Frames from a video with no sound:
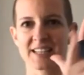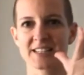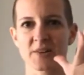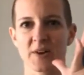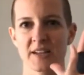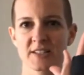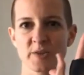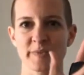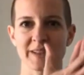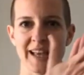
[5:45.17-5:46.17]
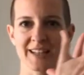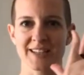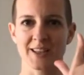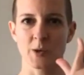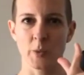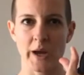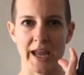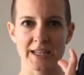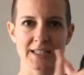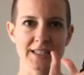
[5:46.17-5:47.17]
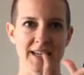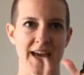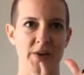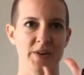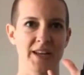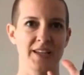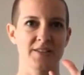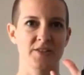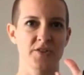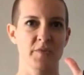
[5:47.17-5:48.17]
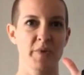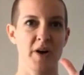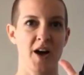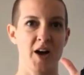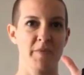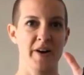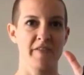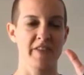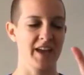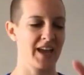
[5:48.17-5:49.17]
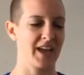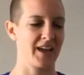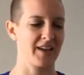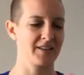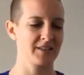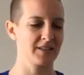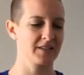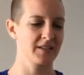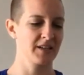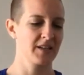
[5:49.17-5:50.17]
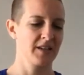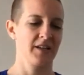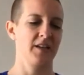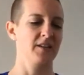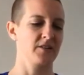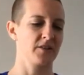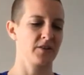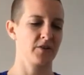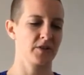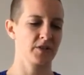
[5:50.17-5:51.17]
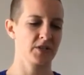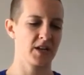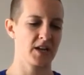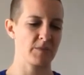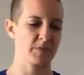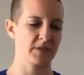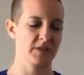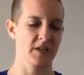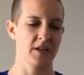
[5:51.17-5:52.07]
And so as you're planting the weight down into the palm of the hand in your yoga shapes,